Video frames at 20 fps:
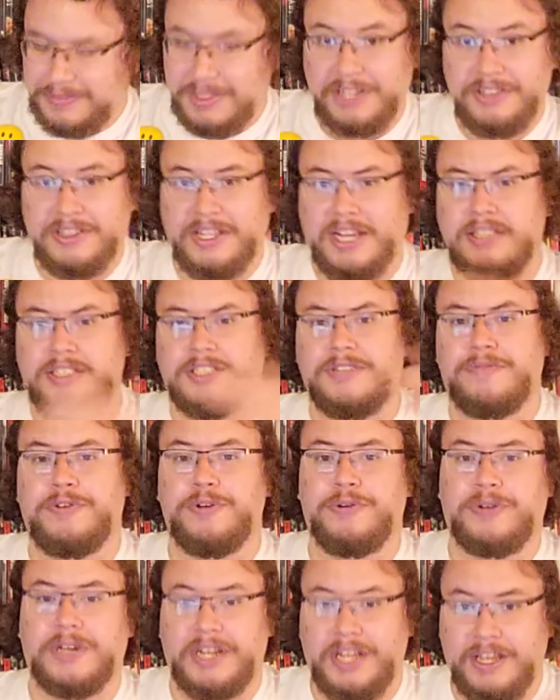That's if
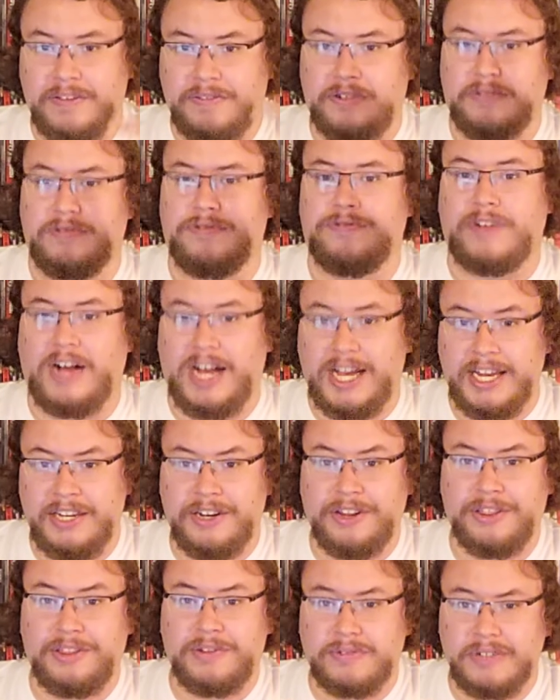you can even
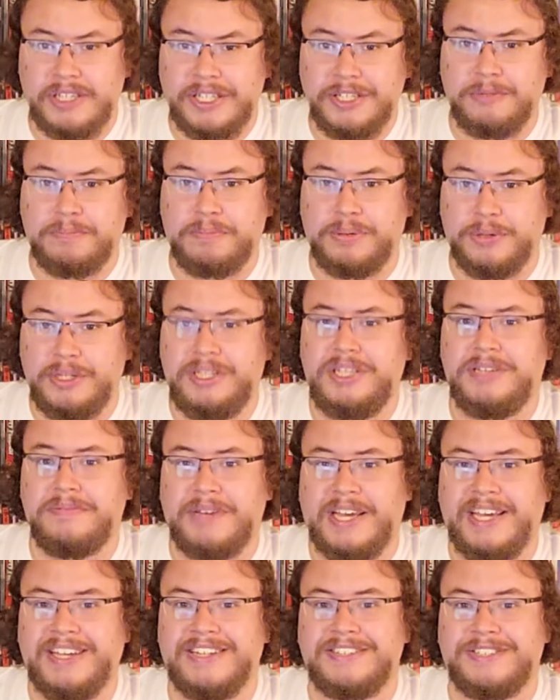find the real
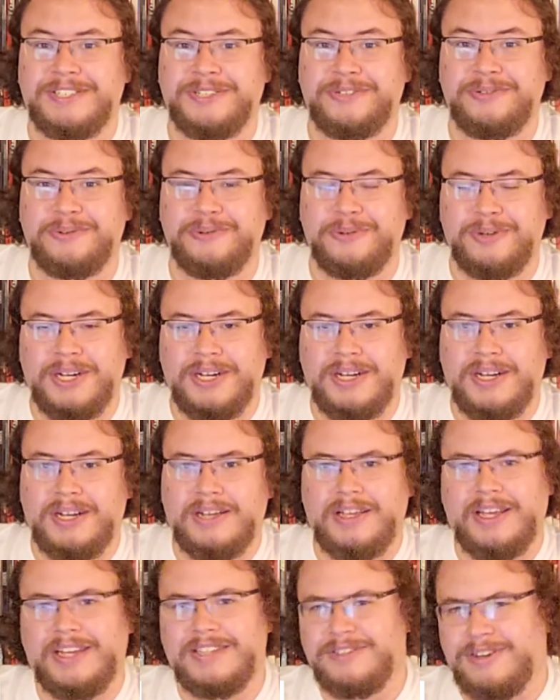Boogeyman 2.
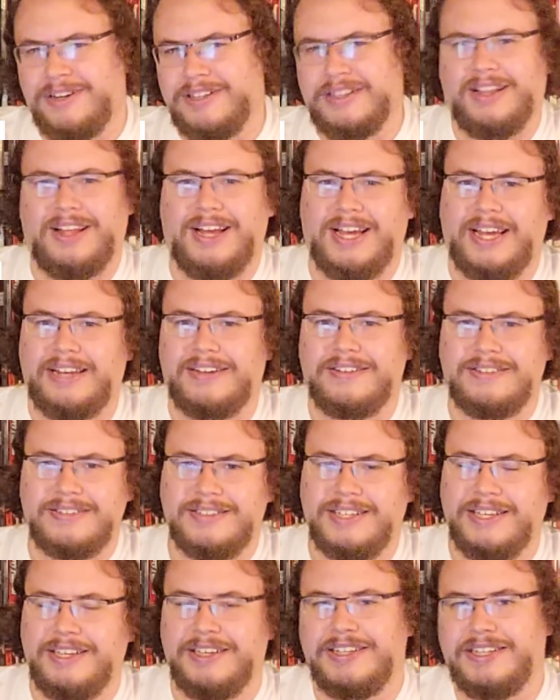It's online.
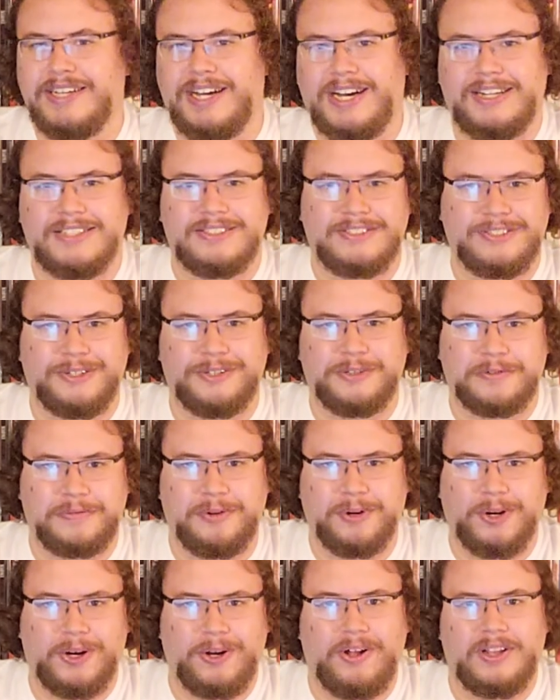You gotta search
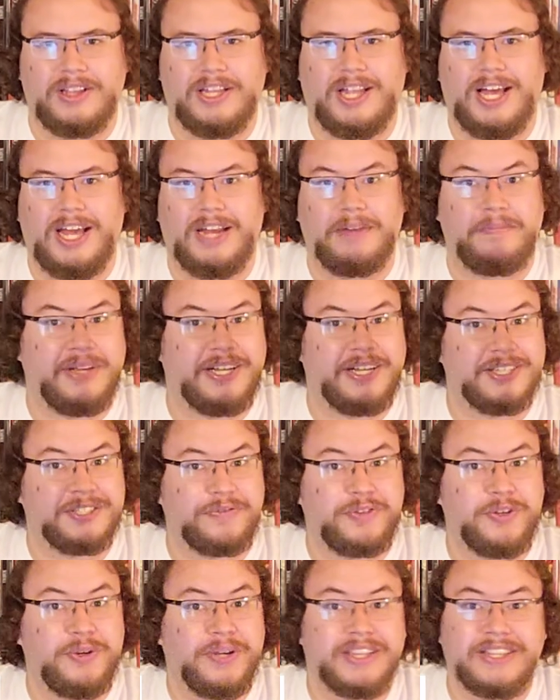for it online. Because
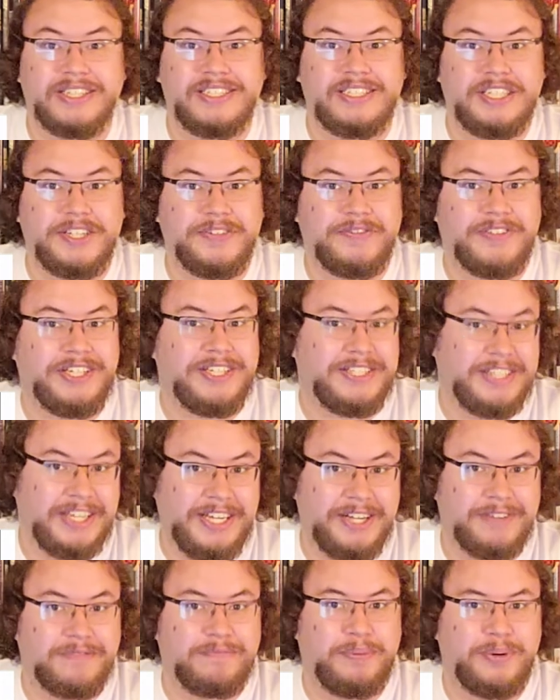if you get the
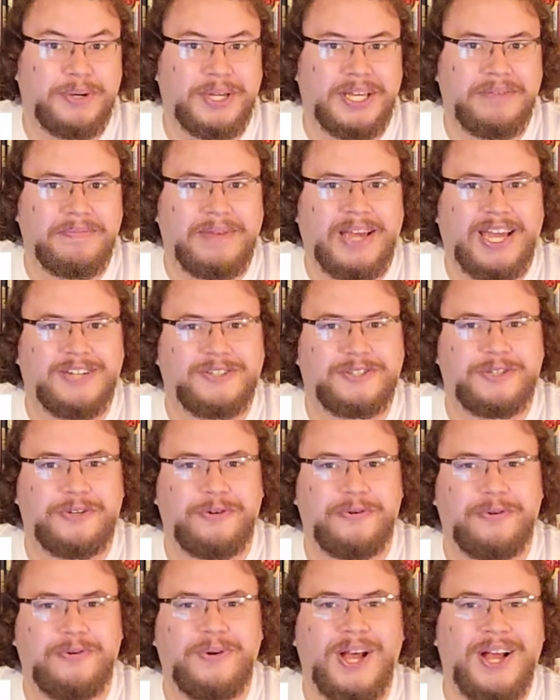DVD of Boogeyman
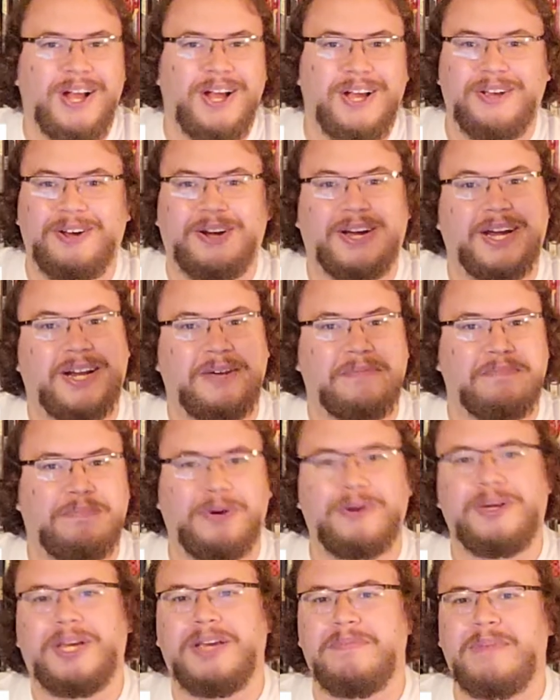2, you're getting
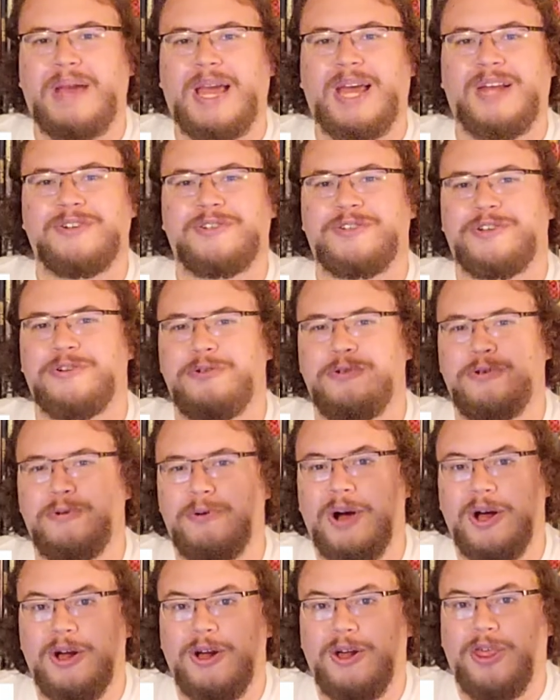Boogeyman
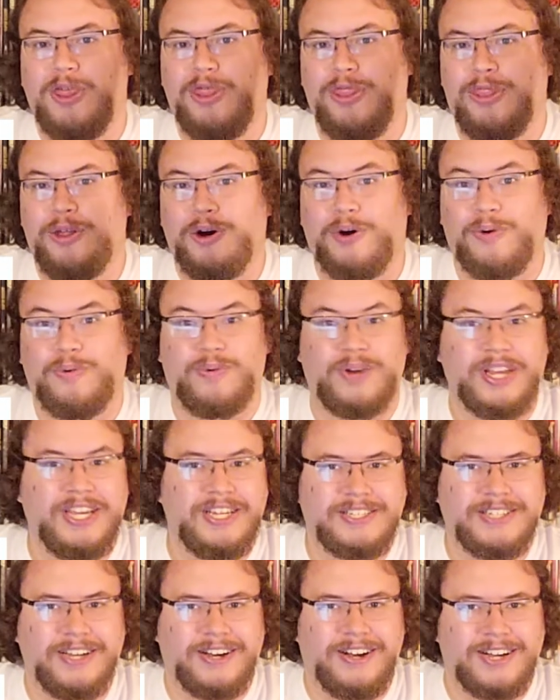2 The
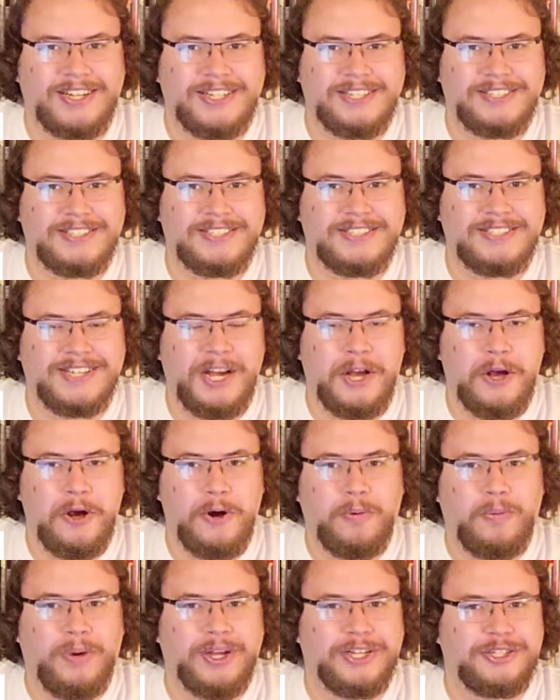Redux,
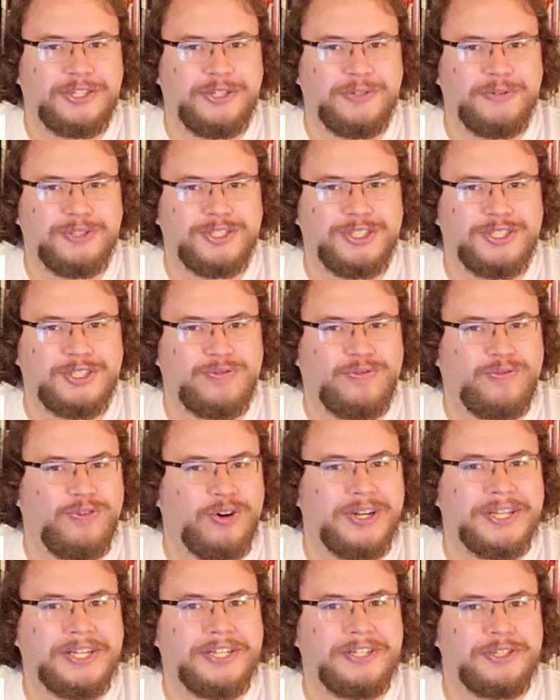which uses
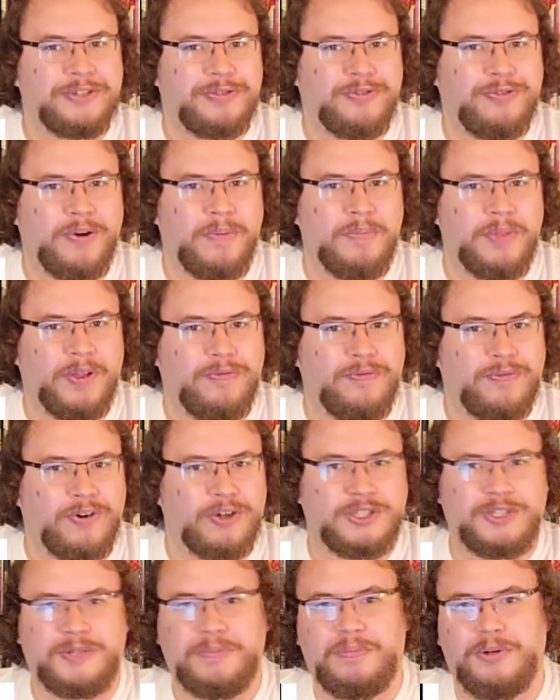footage from the
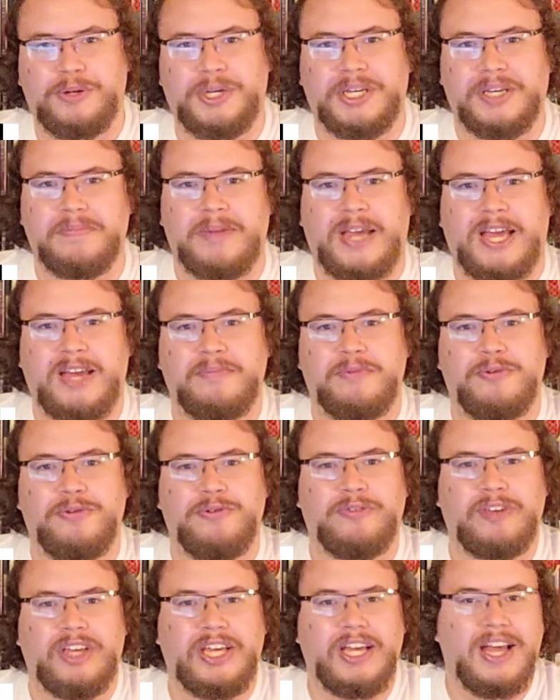first Boogeyman
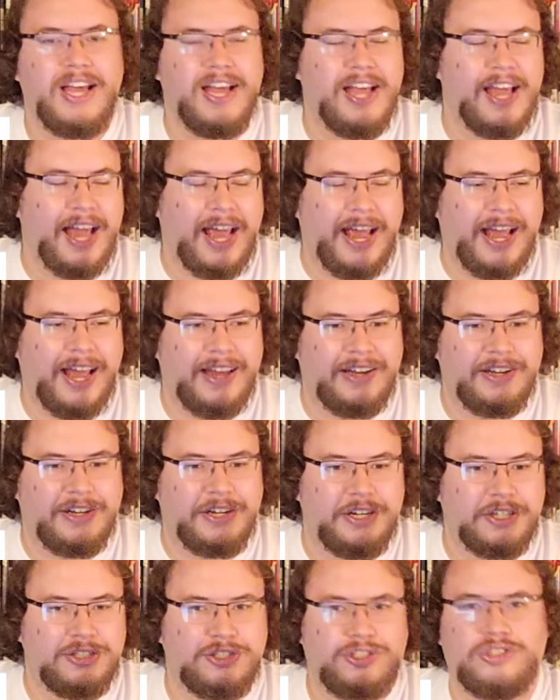movie and
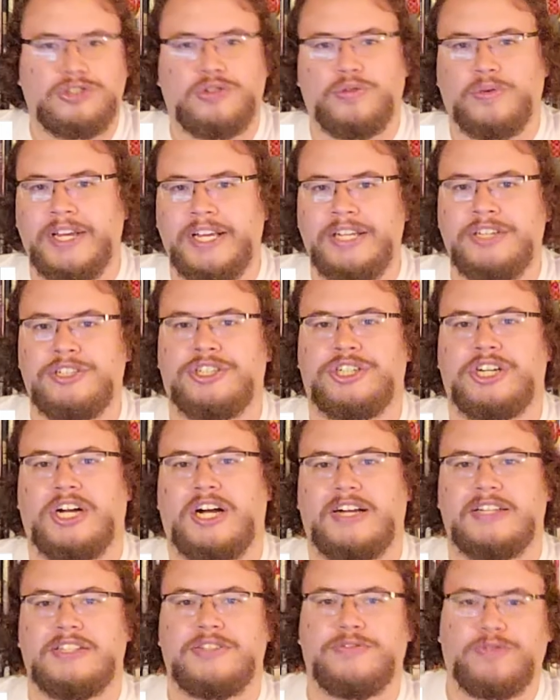
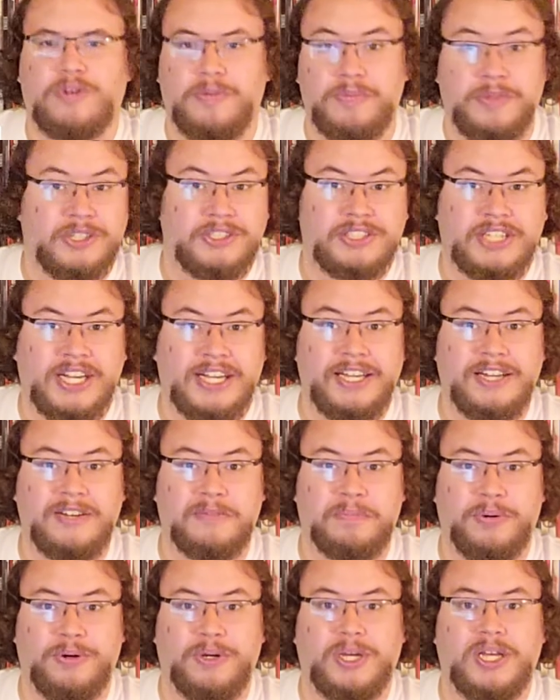screenshots from the
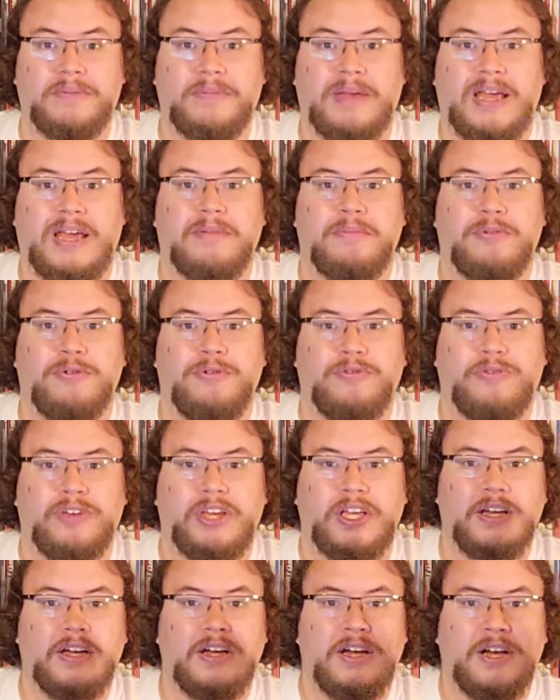second Boogeyman
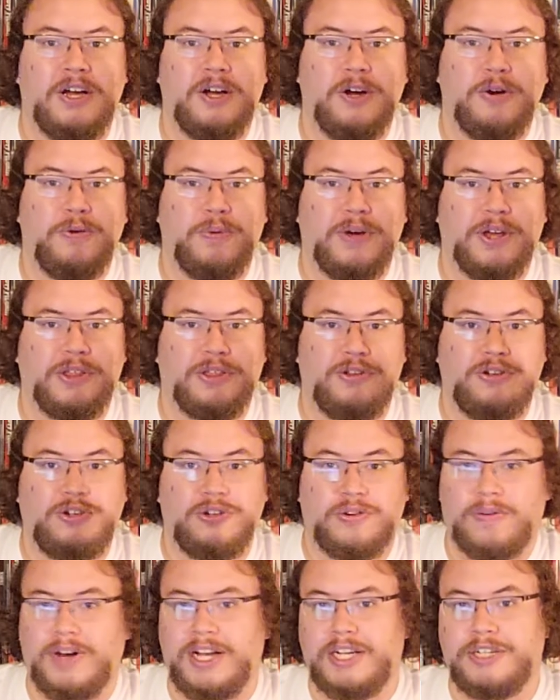movie, with
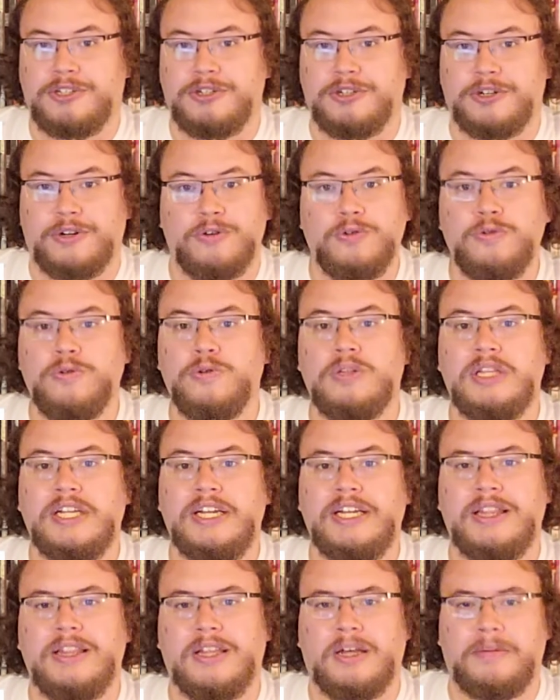director
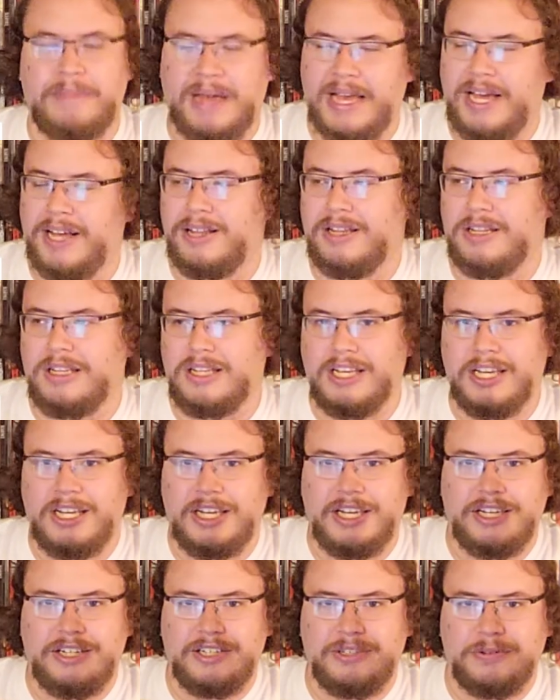Ulli Lommel
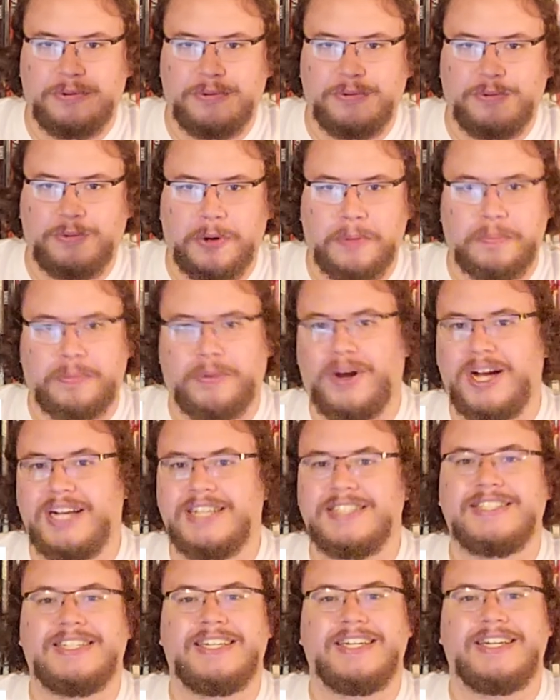
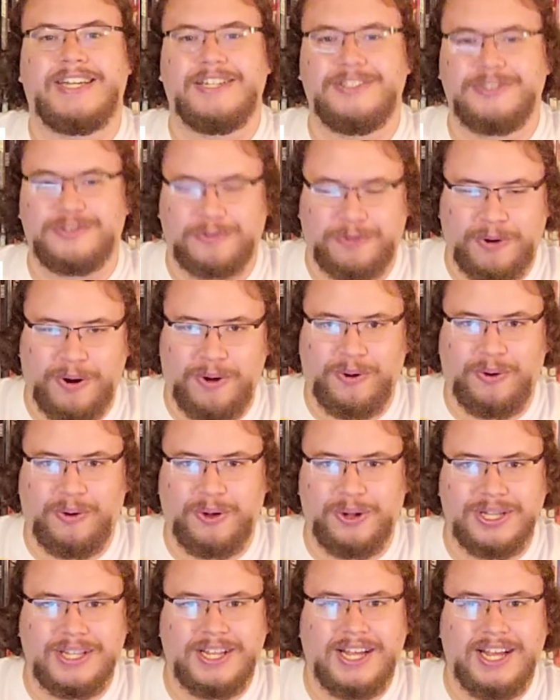reprising his
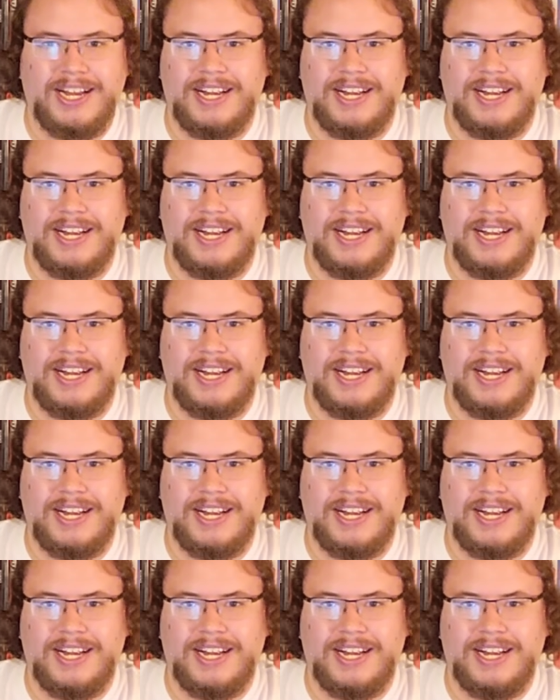role